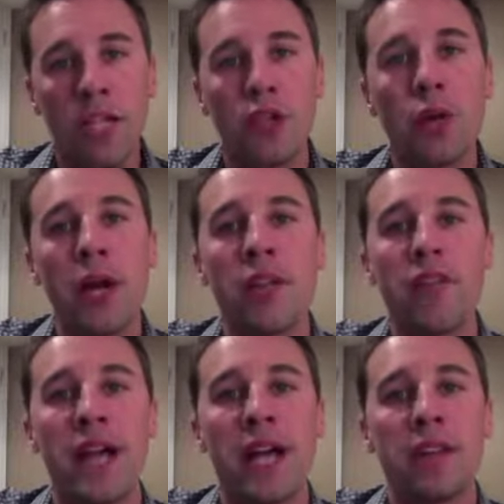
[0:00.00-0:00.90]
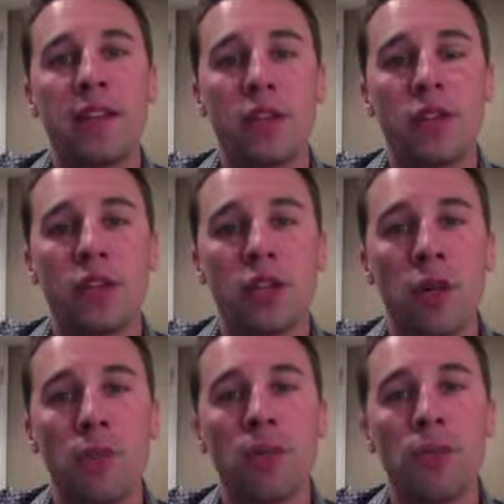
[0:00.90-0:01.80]
We need to train on the fact that there
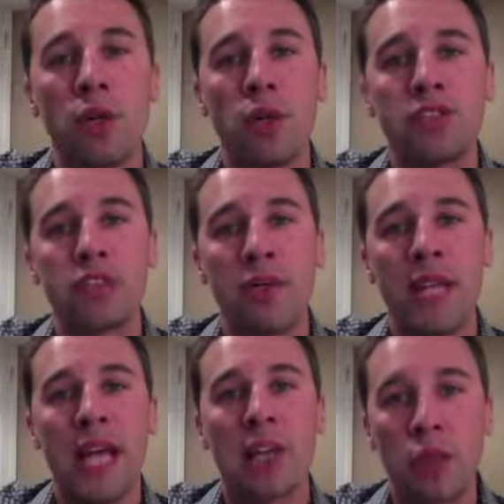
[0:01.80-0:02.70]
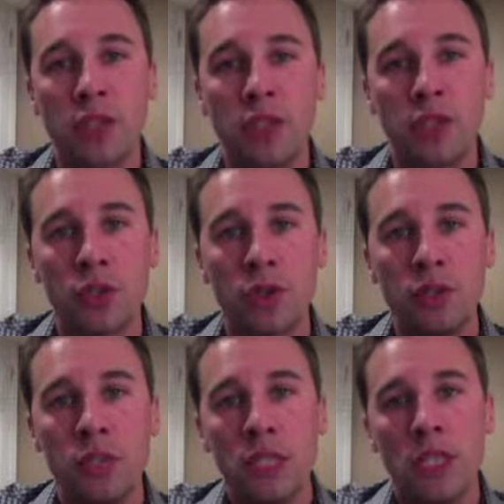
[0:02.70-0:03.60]
are a couple components that are going to be added with
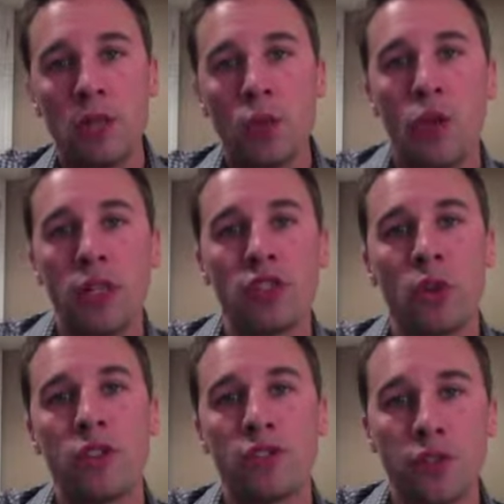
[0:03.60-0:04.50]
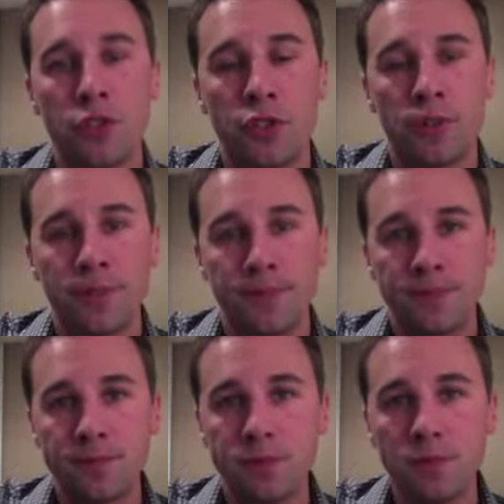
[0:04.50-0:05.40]
digital. Number one is always search.
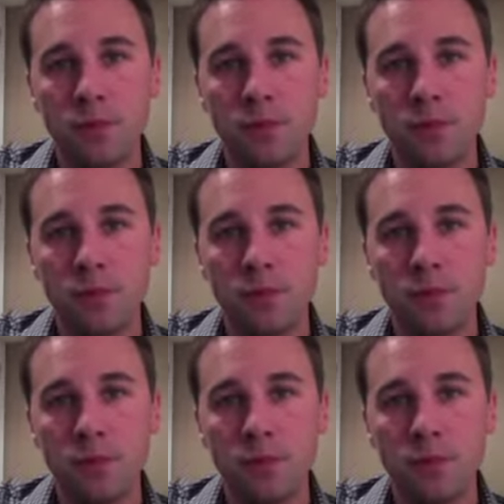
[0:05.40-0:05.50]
